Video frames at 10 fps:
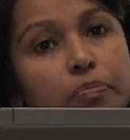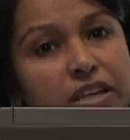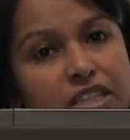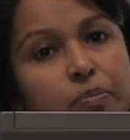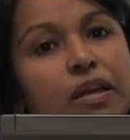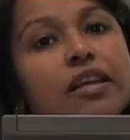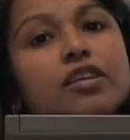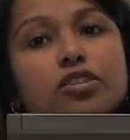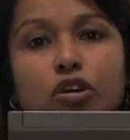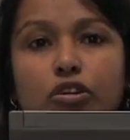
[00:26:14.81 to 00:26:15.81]
peace
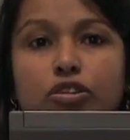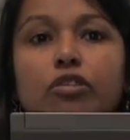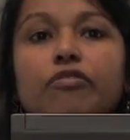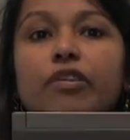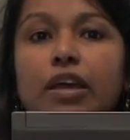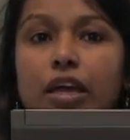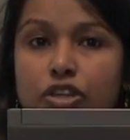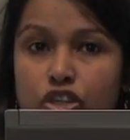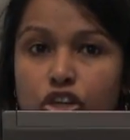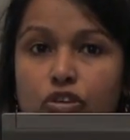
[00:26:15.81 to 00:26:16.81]
building sort of
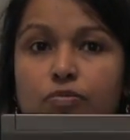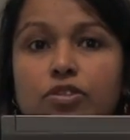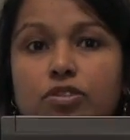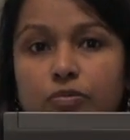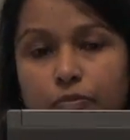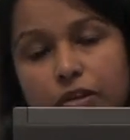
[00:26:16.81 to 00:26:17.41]
assumes,